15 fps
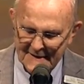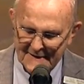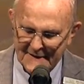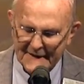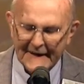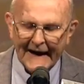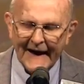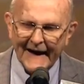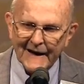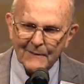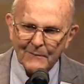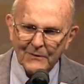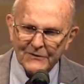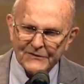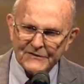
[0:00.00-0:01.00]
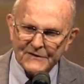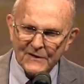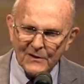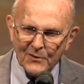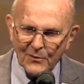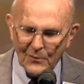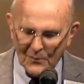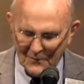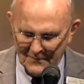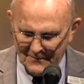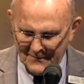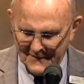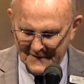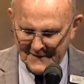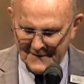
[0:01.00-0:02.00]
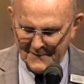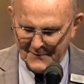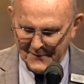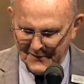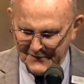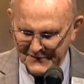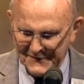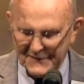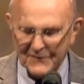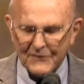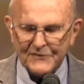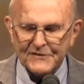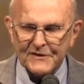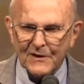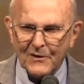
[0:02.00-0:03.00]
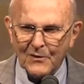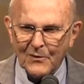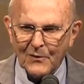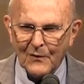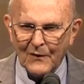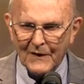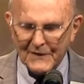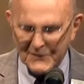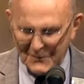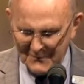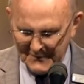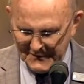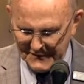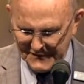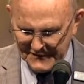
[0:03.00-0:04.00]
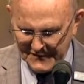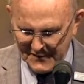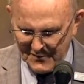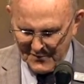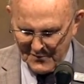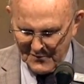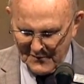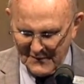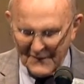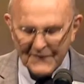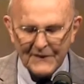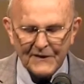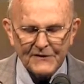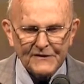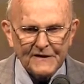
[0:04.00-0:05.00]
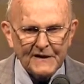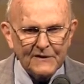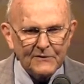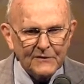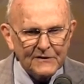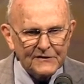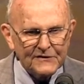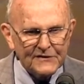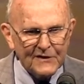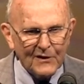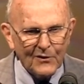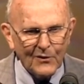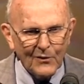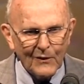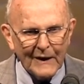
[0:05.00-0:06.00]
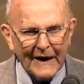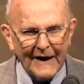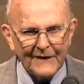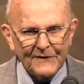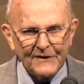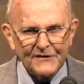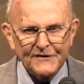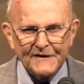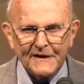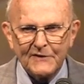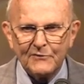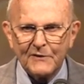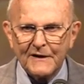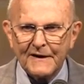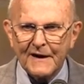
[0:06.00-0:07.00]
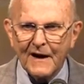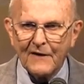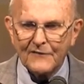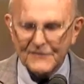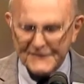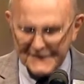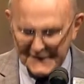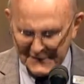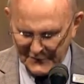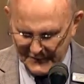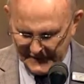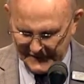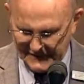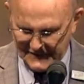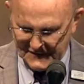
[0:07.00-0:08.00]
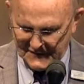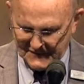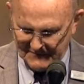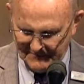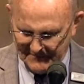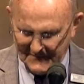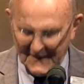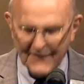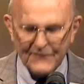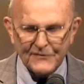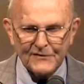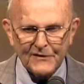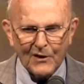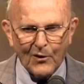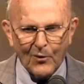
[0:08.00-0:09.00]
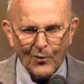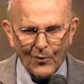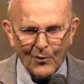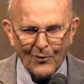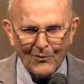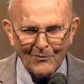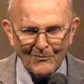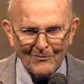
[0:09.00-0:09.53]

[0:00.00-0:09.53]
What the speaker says: the animal soul, the personal soul, the human soul, the secret soul, and the secret of secrets soul.